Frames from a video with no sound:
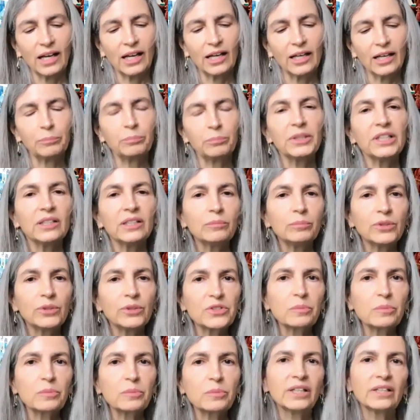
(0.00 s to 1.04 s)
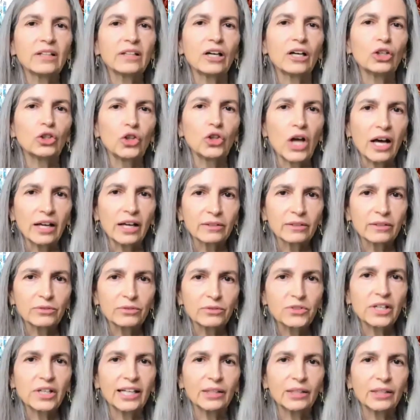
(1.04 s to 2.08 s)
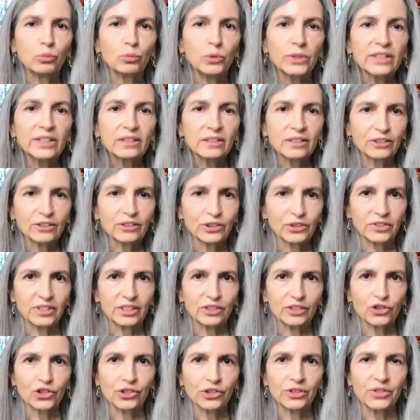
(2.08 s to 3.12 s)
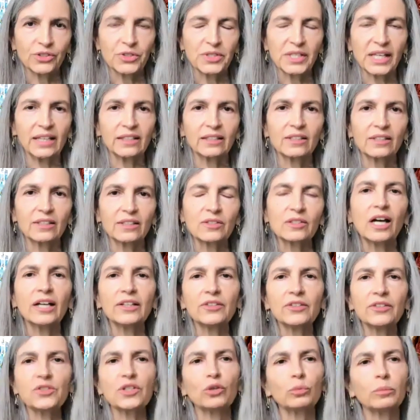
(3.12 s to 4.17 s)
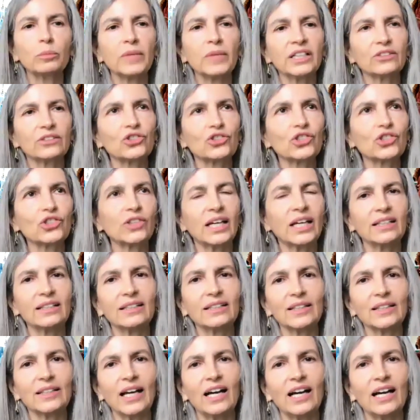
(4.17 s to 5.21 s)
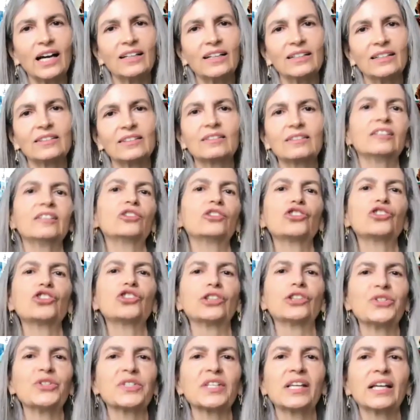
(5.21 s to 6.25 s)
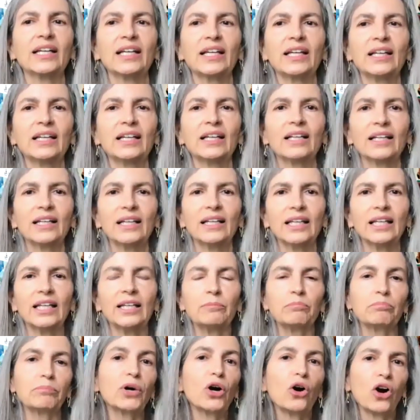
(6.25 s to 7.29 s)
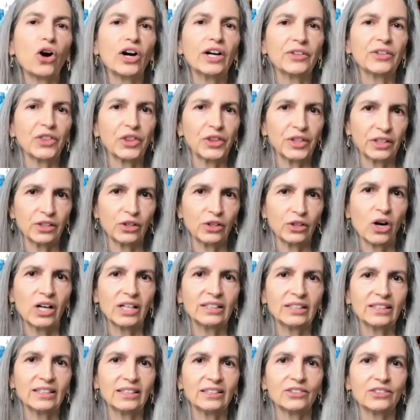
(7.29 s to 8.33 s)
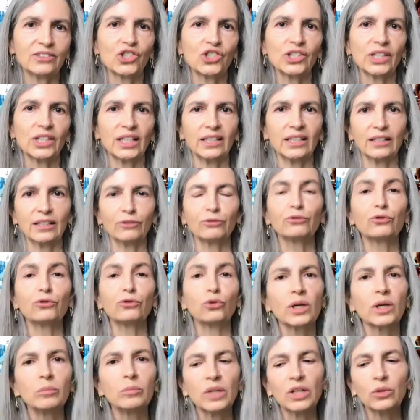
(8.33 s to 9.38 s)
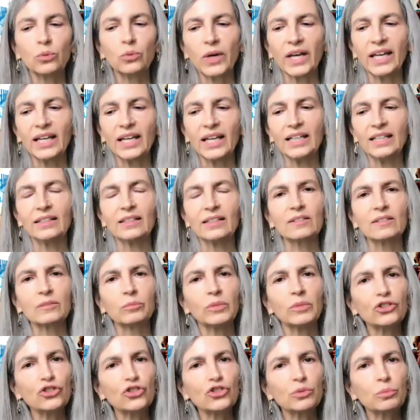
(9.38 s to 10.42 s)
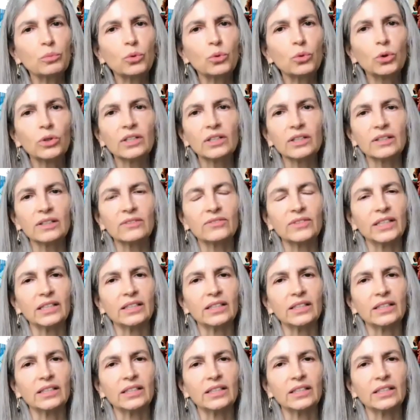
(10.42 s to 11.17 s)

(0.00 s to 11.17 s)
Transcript: People spend a lot of time with their teachers, and it's not so much that teachers impart the knowledge in a formal way. It's much more of an